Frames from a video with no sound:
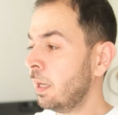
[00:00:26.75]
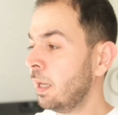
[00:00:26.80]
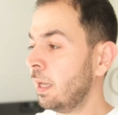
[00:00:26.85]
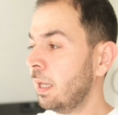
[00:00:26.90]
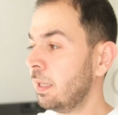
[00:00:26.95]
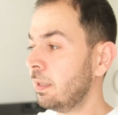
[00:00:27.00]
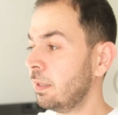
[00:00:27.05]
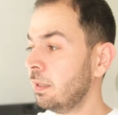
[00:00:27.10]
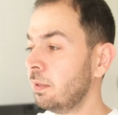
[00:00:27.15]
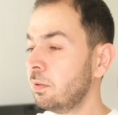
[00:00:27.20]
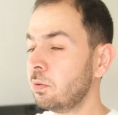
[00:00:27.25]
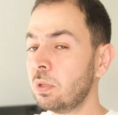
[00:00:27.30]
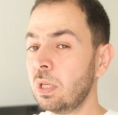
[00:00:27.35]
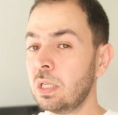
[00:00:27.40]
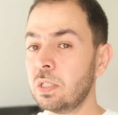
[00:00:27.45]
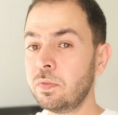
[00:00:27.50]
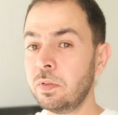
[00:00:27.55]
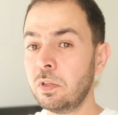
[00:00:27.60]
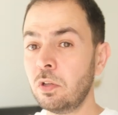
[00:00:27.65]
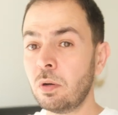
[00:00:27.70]
And in
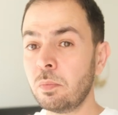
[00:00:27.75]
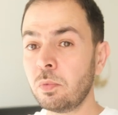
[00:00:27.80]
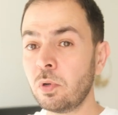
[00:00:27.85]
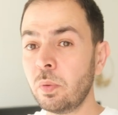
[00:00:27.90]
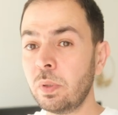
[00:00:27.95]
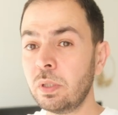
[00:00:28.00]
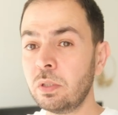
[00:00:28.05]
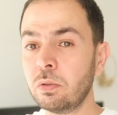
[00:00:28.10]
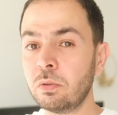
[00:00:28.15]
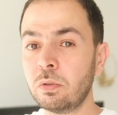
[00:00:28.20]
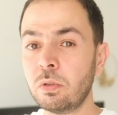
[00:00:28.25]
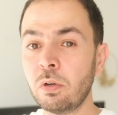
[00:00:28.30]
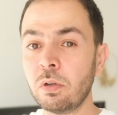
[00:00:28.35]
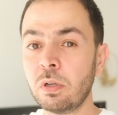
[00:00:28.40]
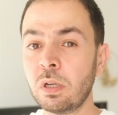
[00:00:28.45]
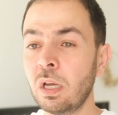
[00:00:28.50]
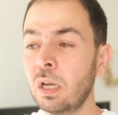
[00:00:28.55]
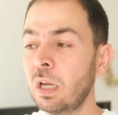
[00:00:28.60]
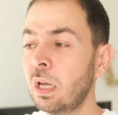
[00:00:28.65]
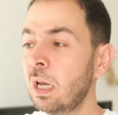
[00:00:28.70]
today's video, I'm going to
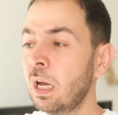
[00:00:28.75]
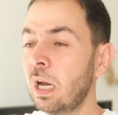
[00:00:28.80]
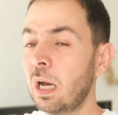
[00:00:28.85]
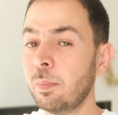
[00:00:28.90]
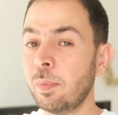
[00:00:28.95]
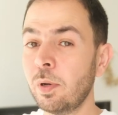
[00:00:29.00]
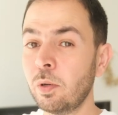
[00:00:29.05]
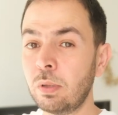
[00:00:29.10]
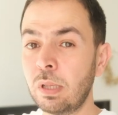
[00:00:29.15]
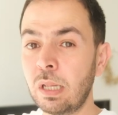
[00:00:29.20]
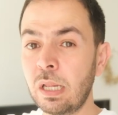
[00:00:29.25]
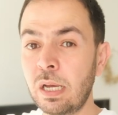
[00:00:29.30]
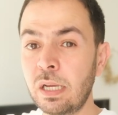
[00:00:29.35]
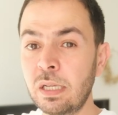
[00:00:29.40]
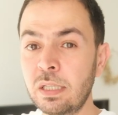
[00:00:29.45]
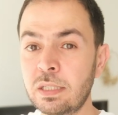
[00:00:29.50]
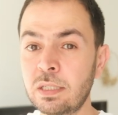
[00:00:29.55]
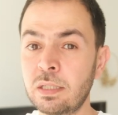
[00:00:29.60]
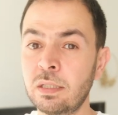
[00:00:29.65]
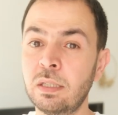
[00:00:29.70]
talk about
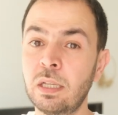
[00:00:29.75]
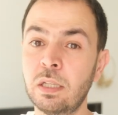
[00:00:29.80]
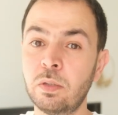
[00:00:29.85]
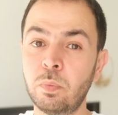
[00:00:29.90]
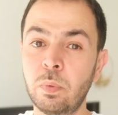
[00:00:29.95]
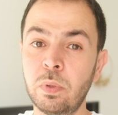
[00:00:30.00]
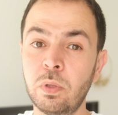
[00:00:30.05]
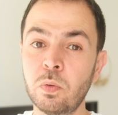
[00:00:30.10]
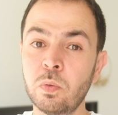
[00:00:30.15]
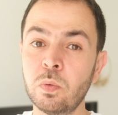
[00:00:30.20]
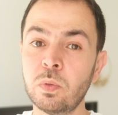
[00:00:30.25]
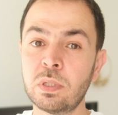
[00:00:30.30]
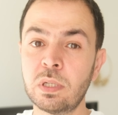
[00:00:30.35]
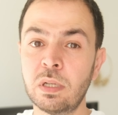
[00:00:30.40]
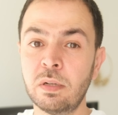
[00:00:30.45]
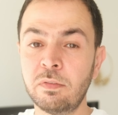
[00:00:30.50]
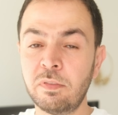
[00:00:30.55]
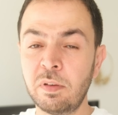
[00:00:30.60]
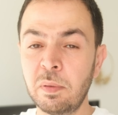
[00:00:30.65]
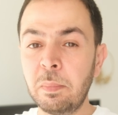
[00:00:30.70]
lights that we use
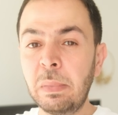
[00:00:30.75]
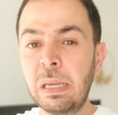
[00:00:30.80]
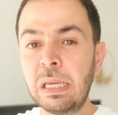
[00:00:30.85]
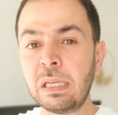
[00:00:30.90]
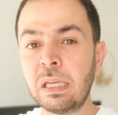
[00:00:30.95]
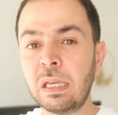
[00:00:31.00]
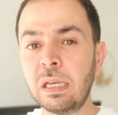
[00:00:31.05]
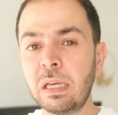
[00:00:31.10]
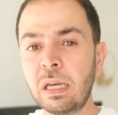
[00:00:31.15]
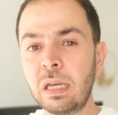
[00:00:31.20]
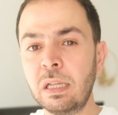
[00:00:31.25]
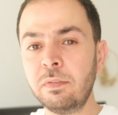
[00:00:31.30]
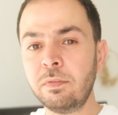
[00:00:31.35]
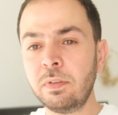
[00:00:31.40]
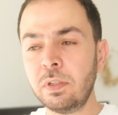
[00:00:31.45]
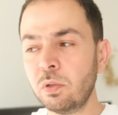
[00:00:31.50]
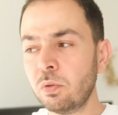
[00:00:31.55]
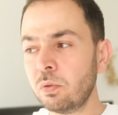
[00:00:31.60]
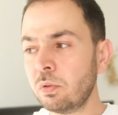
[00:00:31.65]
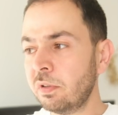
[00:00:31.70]
in filmmaking and
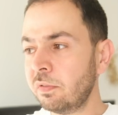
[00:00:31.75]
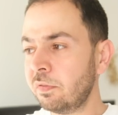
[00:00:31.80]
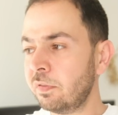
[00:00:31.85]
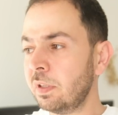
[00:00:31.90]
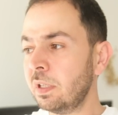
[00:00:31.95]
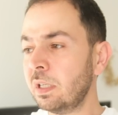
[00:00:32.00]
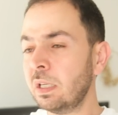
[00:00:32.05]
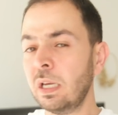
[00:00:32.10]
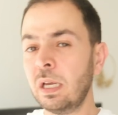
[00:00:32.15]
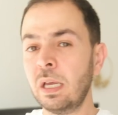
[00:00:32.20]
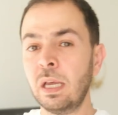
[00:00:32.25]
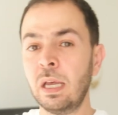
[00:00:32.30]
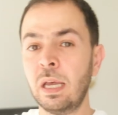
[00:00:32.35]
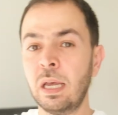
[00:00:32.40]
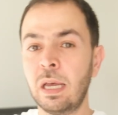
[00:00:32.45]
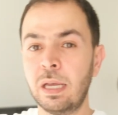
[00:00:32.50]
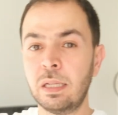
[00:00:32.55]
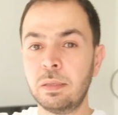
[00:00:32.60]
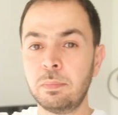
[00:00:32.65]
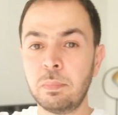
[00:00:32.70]
videography,
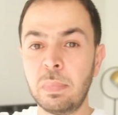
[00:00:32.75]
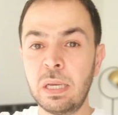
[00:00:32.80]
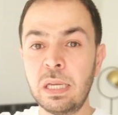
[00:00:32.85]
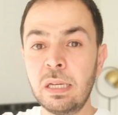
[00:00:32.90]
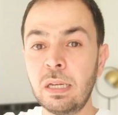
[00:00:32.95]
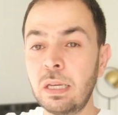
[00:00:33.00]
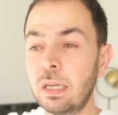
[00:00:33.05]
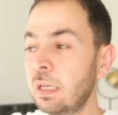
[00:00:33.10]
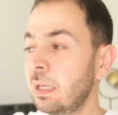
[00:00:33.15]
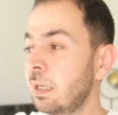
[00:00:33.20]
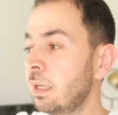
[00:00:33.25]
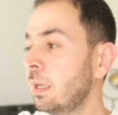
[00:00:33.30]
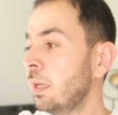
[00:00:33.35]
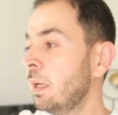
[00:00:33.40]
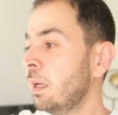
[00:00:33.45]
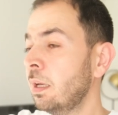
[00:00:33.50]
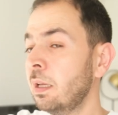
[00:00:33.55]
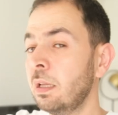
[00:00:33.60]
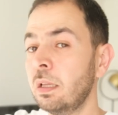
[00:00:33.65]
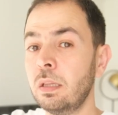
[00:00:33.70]
and mainly
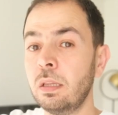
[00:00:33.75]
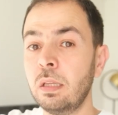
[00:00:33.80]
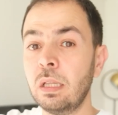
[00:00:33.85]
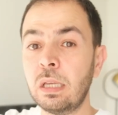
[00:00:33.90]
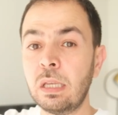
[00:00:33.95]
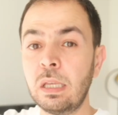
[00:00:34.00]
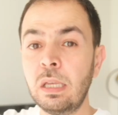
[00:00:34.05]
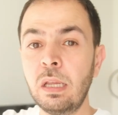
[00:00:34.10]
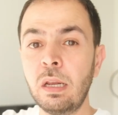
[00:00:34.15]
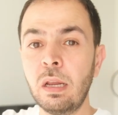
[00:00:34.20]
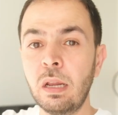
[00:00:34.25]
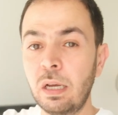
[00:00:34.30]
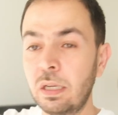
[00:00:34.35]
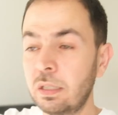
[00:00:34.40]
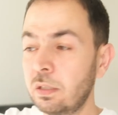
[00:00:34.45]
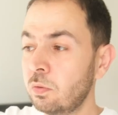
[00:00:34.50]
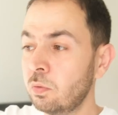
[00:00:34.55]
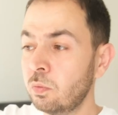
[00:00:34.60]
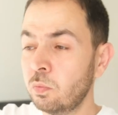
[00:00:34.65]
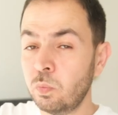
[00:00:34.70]
the key
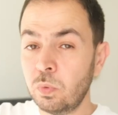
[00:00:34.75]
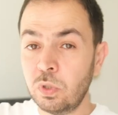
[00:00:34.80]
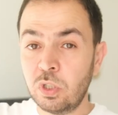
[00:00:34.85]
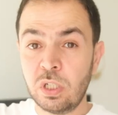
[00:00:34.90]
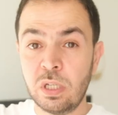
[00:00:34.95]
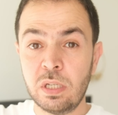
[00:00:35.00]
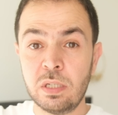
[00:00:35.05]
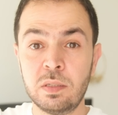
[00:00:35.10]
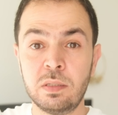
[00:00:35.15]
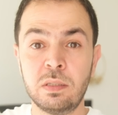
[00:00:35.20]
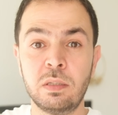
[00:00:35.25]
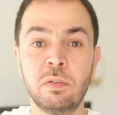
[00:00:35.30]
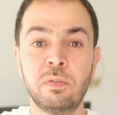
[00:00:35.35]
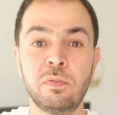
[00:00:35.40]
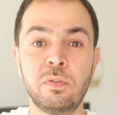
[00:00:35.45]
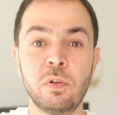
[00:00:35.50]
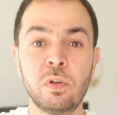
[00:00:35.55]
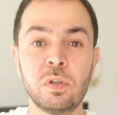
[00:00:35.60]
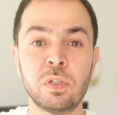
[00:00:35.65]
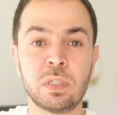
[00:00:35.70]
light, which is the
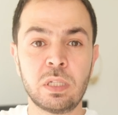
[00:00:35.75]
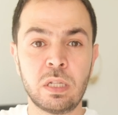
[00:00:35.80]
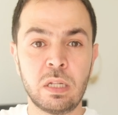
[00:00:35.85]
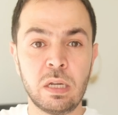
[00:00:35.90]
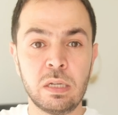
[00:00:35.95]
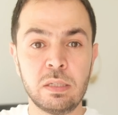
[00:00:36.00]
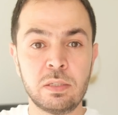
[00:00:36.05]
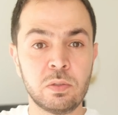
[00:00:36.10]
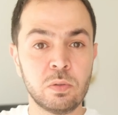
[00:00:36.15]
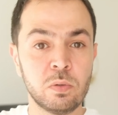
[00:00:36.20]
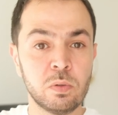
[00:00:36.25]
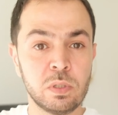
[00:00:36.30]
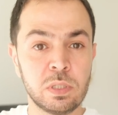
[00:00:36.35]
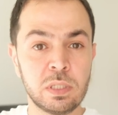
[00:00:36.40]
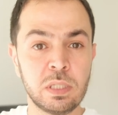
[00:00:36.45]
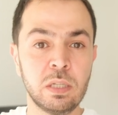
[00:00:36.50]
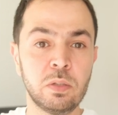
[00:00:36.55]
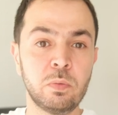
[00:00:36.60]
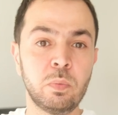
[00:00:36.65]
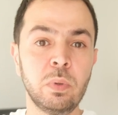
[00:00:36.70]
first light source
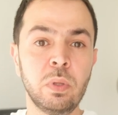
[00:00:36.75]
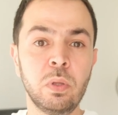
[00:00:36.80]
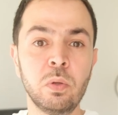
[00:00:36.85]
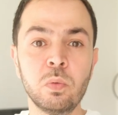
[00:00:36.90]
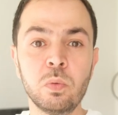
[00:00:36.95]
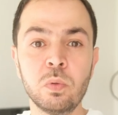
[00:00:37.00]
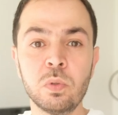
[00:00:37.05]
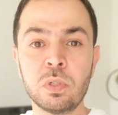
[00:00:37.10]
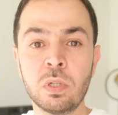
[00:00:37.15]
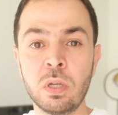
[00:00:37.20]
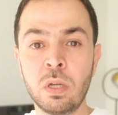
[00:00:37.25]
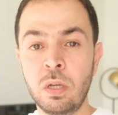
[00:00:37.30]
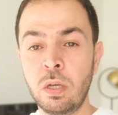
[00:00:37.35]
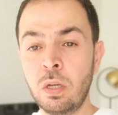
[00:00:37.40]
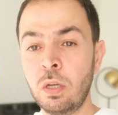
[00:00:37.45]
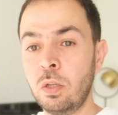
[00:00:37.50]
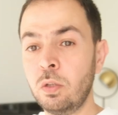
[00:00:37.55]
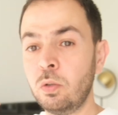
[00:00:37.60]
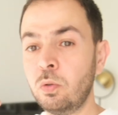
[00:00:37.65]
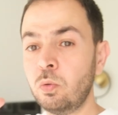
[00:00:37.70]
that we use
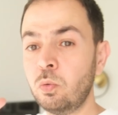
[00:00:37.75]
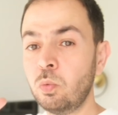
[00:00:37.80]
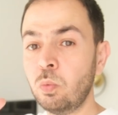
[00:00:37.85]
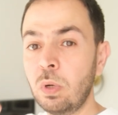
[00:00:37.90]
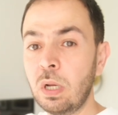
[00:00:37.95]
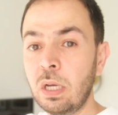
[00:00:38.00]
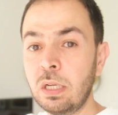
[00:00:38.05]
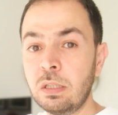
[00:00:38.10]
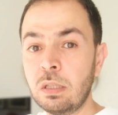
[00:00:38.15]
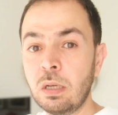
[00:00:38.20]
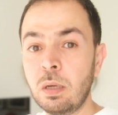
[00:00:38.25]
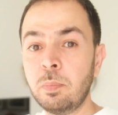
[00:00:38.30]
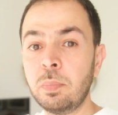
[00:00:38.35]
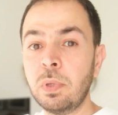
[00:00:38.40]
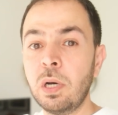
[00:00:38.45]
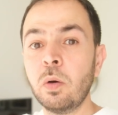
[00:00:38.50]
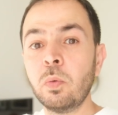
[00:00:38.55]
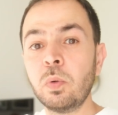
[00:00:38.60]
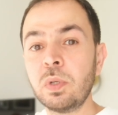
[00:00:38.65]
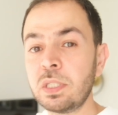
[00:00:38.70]
to light up
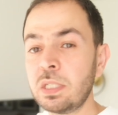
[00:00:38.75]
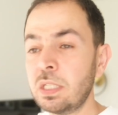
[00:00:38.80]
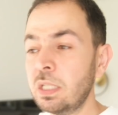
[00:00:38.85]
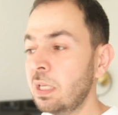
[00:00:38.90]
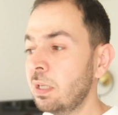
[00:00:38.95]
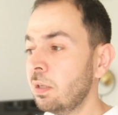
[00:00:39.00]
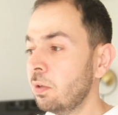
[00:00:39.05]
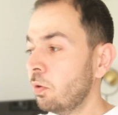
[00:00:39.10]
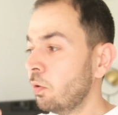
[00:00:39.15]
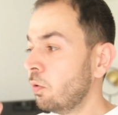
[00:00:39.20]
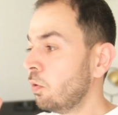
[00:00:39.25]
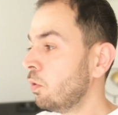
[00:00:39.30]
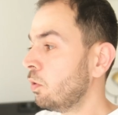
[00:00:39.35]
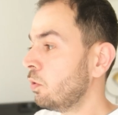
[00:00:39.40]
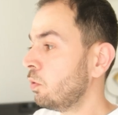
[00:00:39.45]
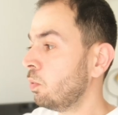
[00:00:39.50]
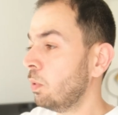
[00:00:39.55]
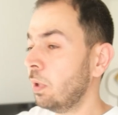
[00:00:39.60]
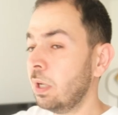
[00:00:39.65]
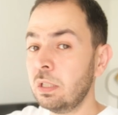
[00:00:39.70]
our scene or
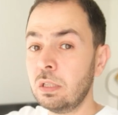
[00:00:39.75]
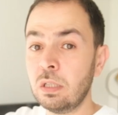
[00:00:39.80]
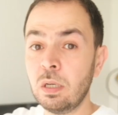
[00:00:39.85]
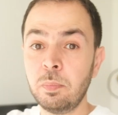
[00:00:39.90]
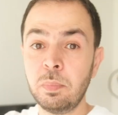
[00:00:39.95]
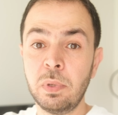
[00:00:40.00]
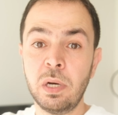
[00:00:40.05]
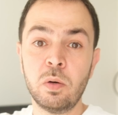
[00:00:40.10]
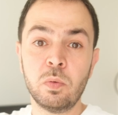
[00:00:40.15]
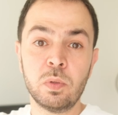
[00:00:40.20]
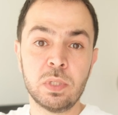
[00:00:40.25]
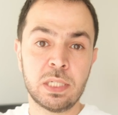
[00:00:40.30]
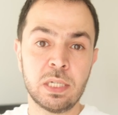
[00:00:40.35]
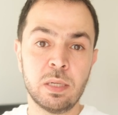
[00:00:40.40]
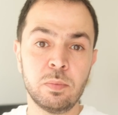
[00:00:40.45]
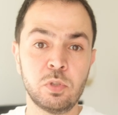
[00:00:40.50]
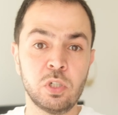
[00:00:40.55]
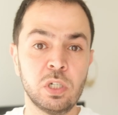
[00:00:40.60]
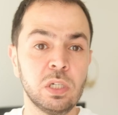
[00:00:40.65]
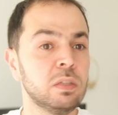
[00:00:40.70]
to light up our
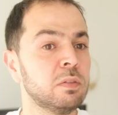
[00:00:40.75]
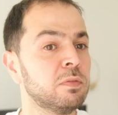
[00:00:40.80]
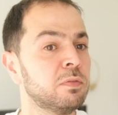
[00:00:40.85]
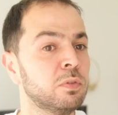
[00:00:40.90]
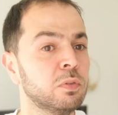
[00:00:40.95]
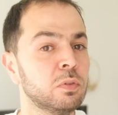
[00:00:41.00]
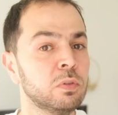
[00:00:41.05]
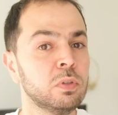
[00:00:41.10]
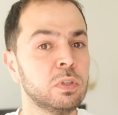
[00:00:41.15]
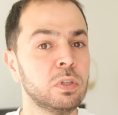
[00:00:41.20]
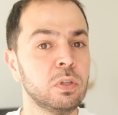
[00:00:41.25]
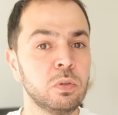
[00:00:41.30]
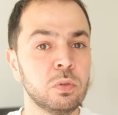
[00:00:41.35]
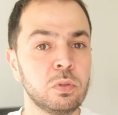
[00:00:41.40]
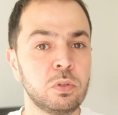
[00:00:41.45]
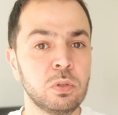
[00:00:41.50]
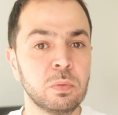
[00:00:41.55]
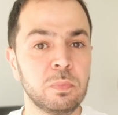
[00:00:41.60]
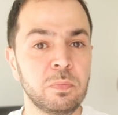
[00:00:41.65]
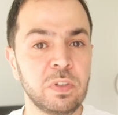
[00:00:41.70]
subject for the
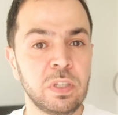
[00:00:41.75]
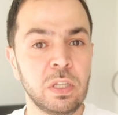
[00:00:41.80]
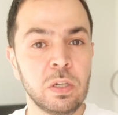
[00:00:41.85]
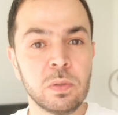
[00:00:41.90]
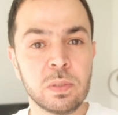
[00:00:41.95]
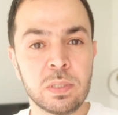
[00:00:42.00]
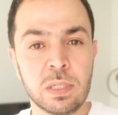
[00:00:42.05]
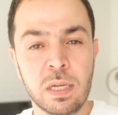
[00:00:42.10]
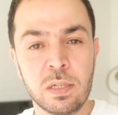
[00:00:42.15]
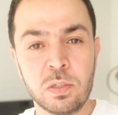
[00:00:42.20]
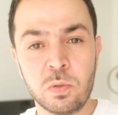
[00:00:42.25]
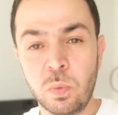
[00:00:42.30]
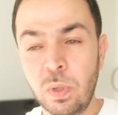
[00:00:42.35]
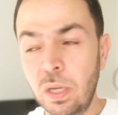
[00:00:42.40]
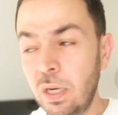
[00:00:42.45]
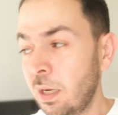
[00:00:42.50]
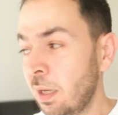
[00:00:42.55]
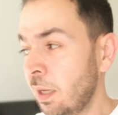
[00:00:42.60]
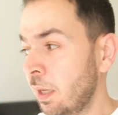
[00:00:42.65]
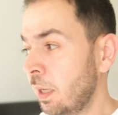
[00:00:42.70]
YouTube videos as well.